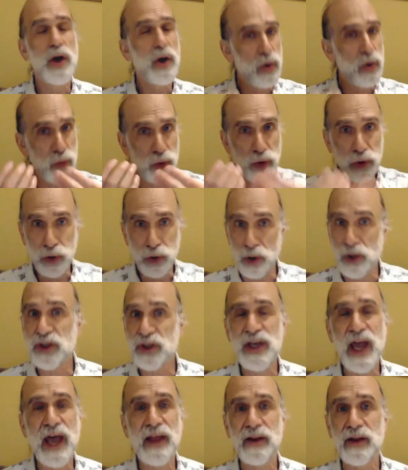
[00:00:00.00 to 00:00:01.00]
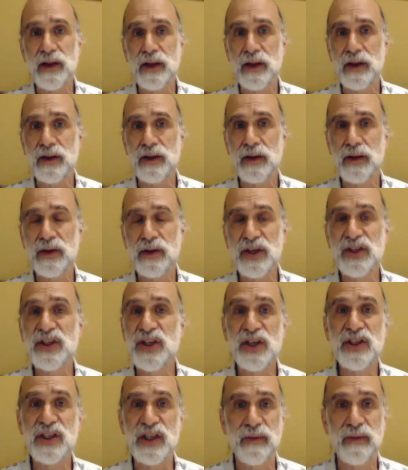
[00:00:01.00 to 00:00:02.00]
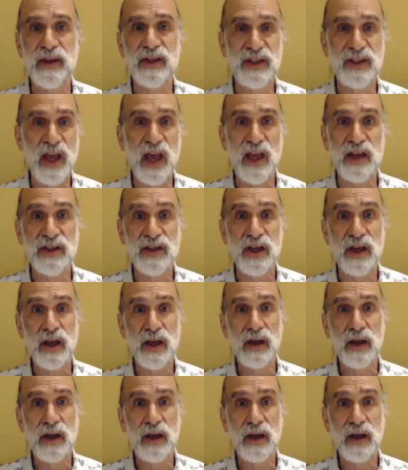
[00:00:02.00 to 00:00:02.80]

who looks at the system and says,